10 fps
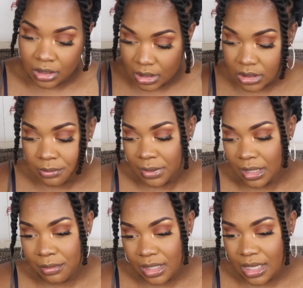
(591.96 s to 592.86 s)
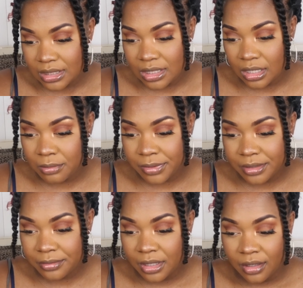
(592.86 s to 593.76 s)
this baby that's
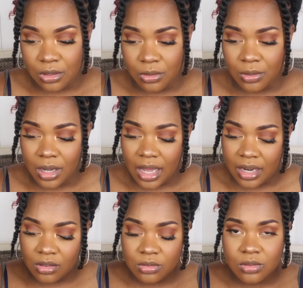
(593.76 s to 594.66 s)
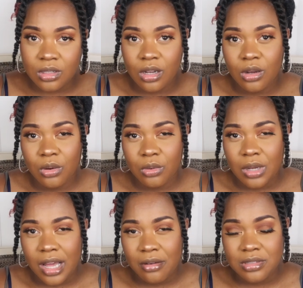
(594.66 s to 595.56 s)
coming. So I don't
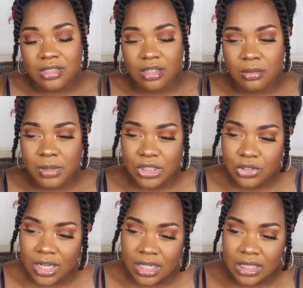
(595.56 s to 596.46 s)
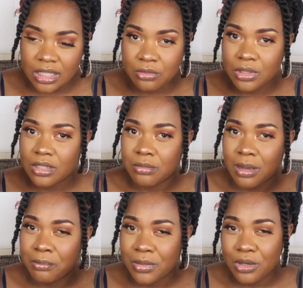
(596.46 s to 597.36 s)
know how it's gonna be trying to get rid of
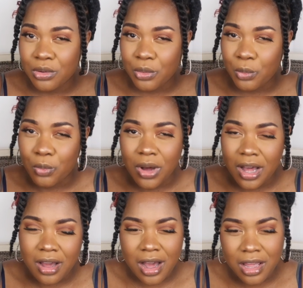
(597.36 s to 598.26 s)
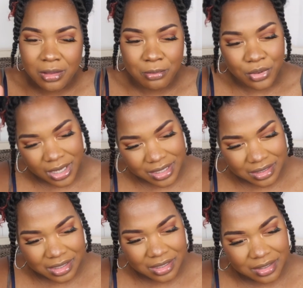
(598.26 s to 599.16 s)
my milk while I am
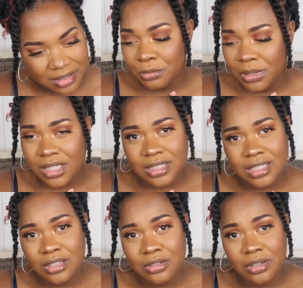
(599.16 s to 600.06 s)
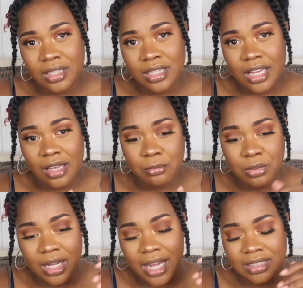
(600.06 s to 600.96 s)
pregnant. To be continued on
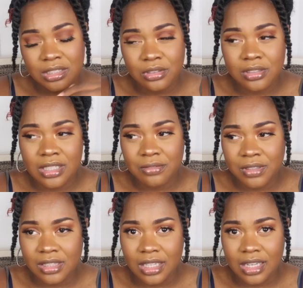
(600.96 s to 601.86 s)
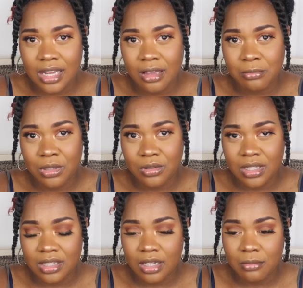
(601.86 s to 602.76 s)
that, but I still definitely think I have
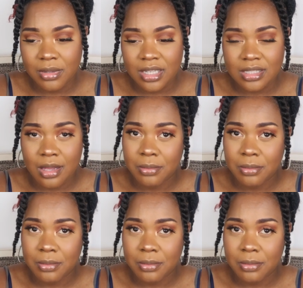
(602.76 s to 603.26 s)
milk in there because